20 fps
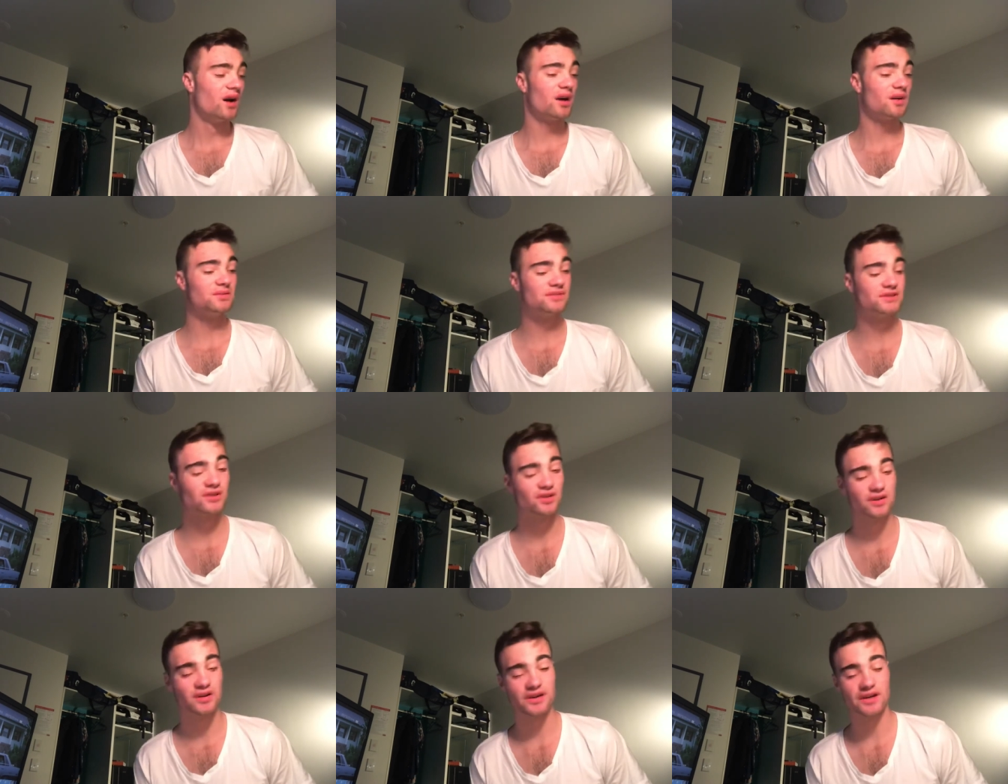I'm
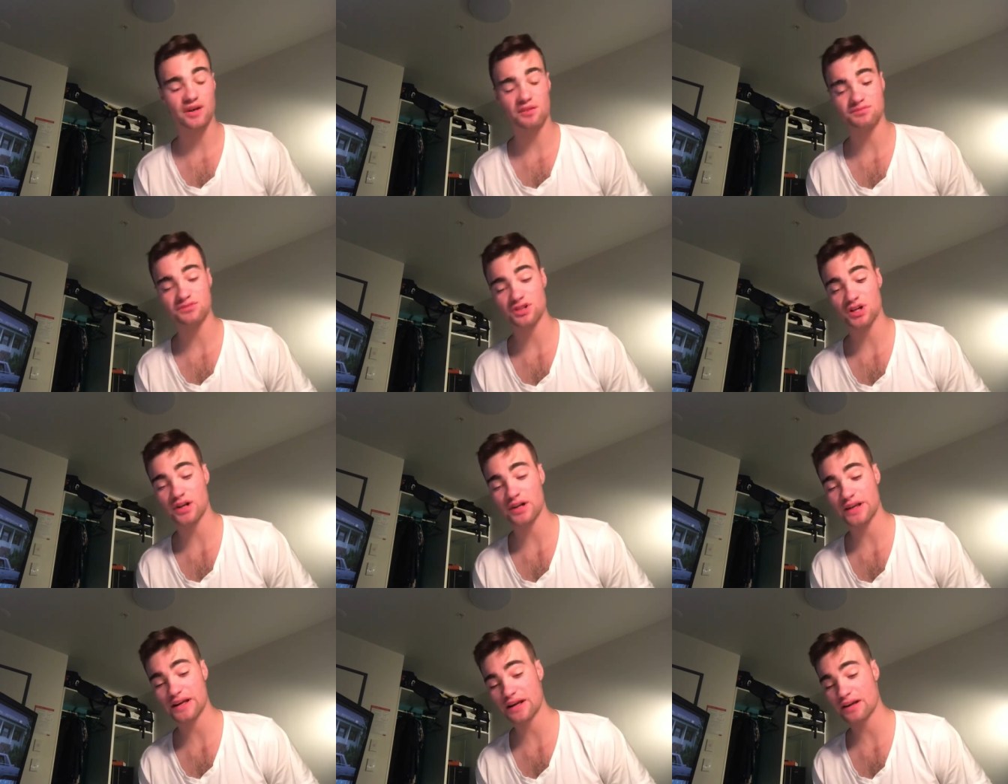sorry, I'm
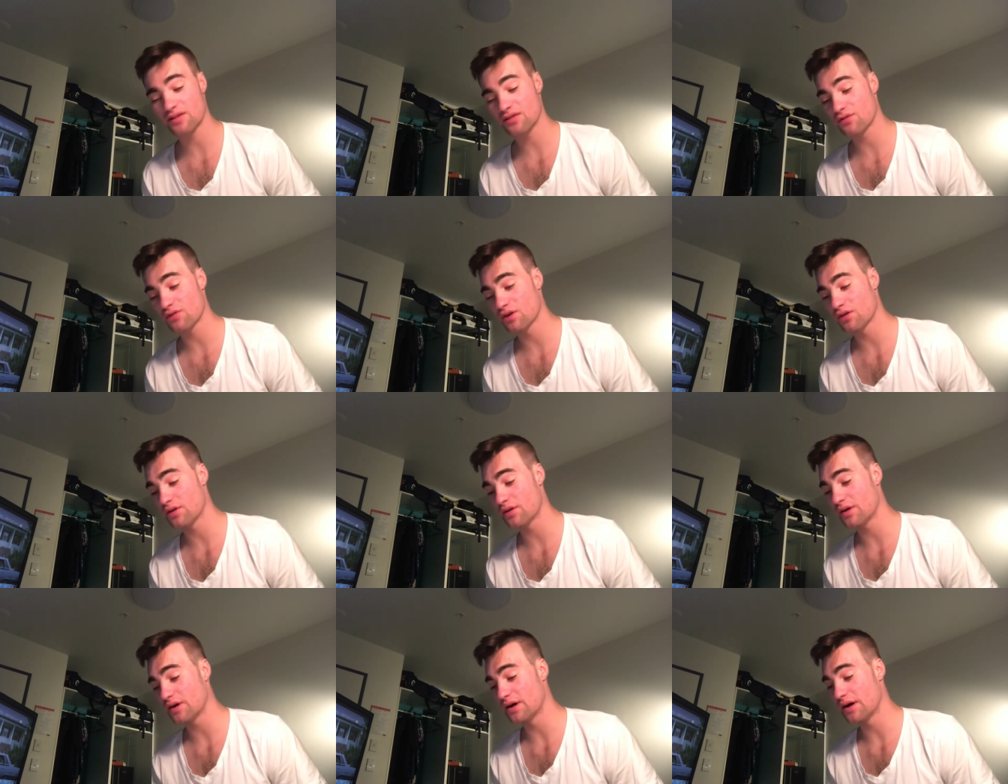trying to get
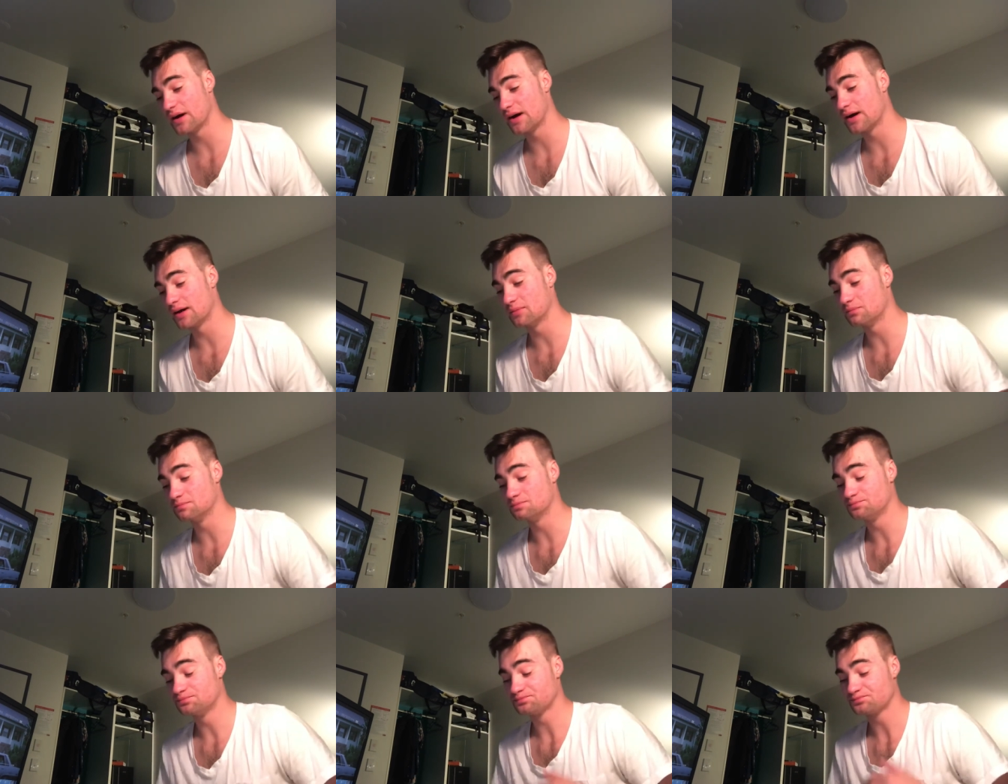through it.
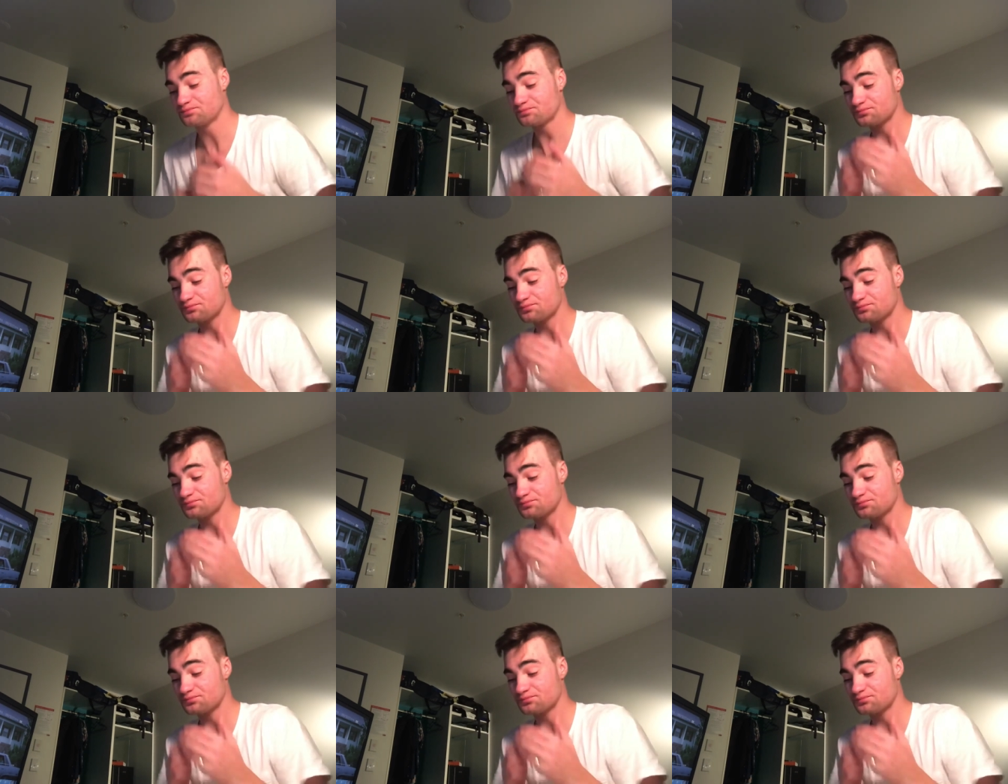Um,